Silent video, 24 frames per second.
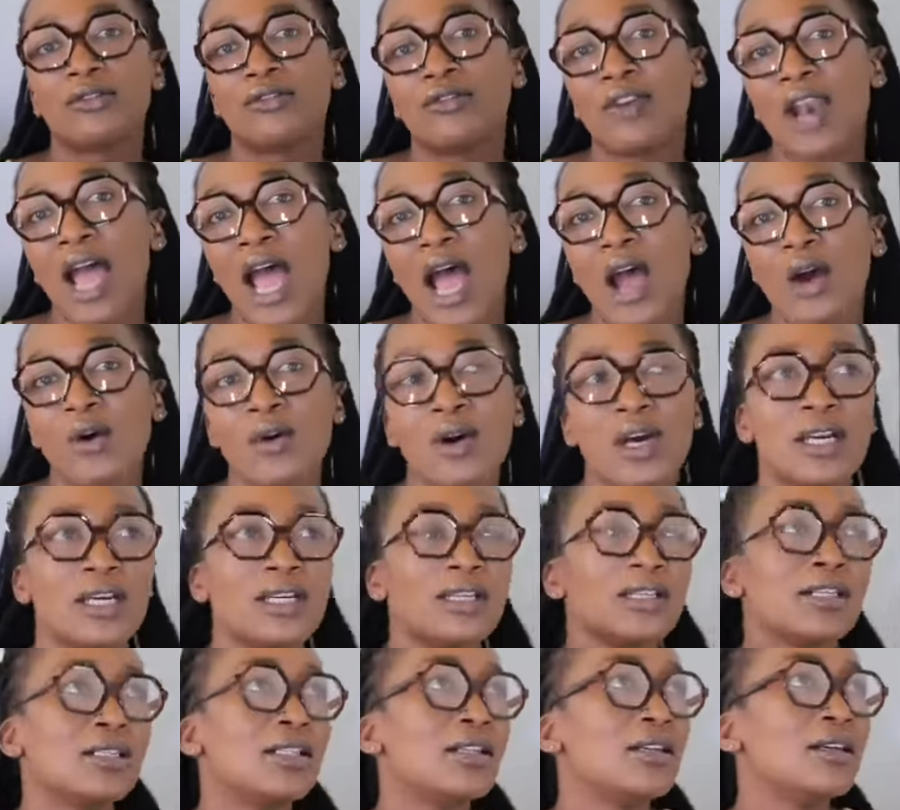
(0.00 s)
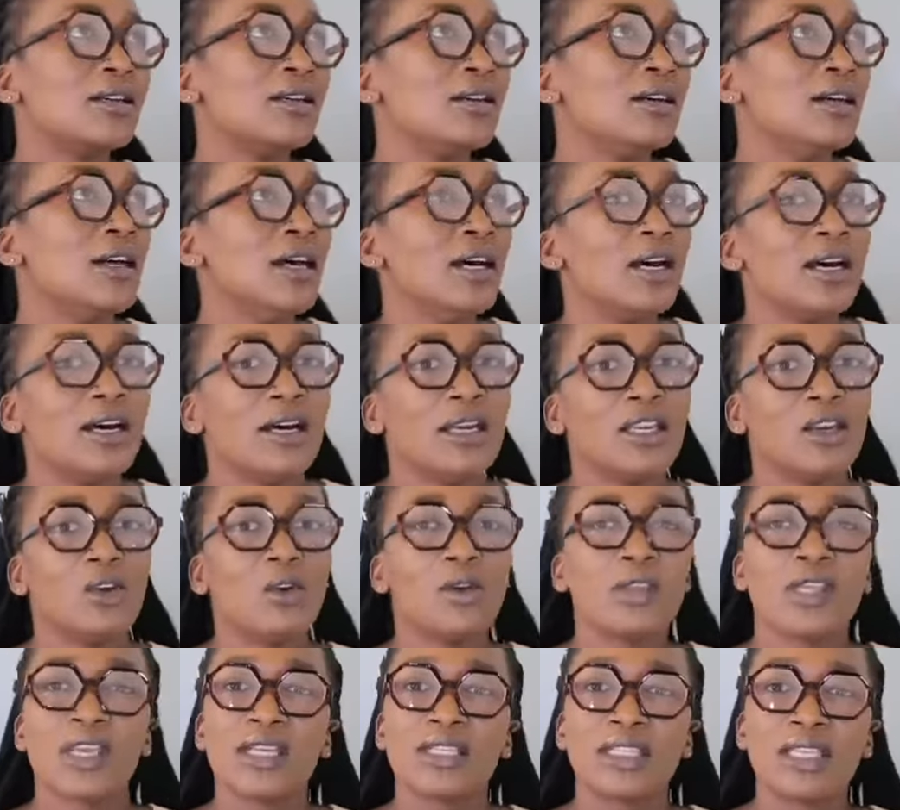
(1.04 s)
the flowers,
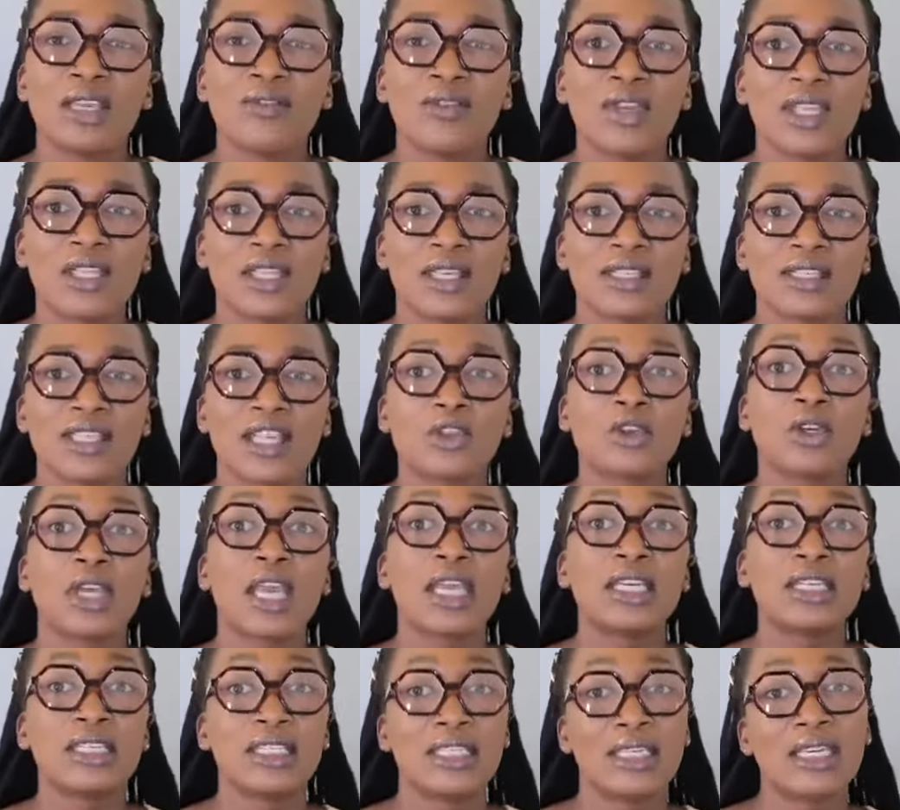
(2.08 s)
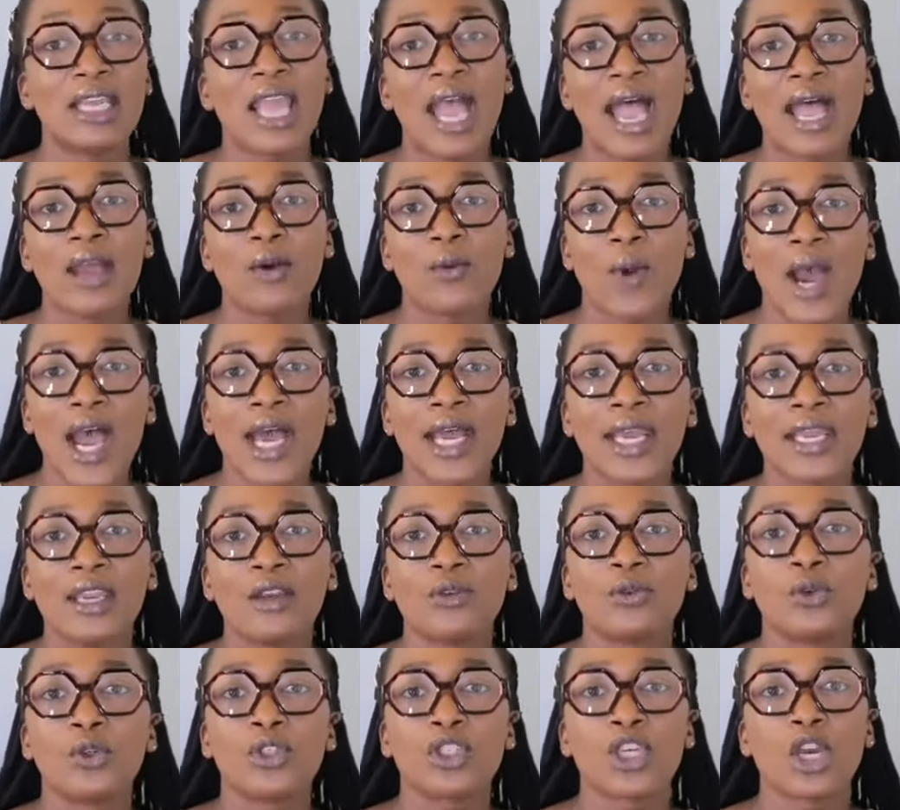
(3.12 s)
there's even things that you can
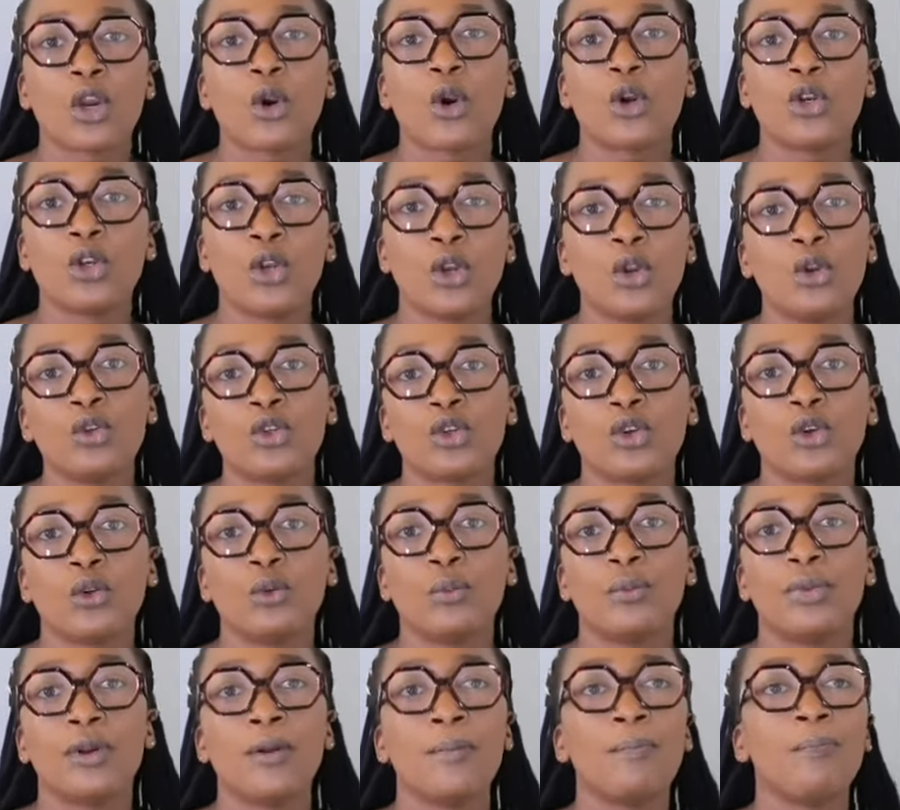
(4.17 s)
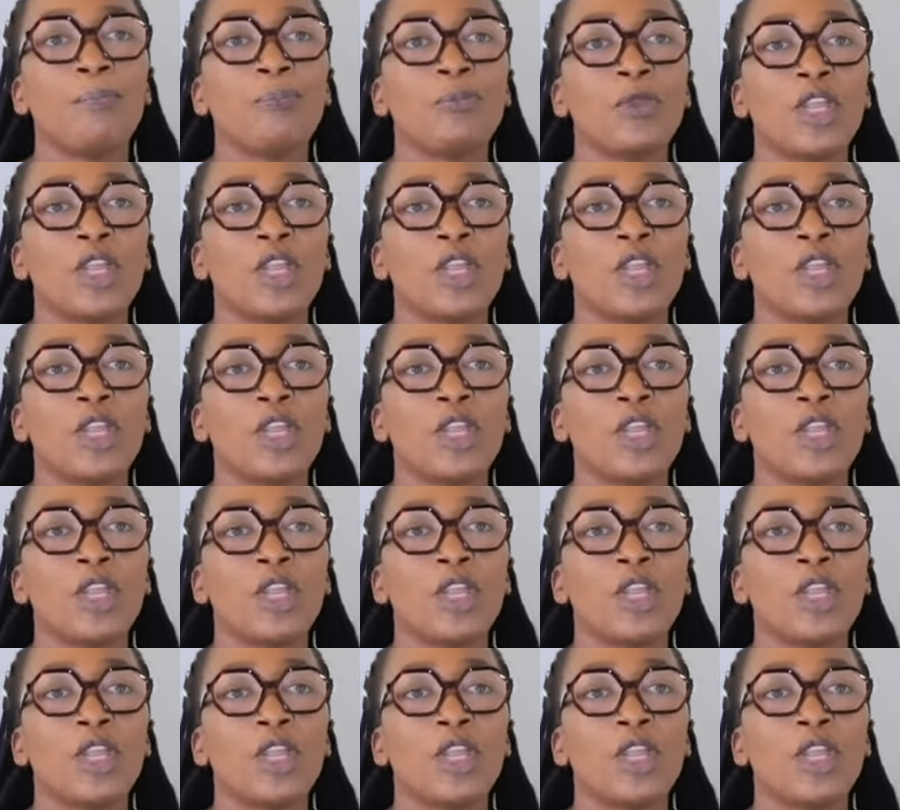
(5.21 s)
DIY if you check on YouTube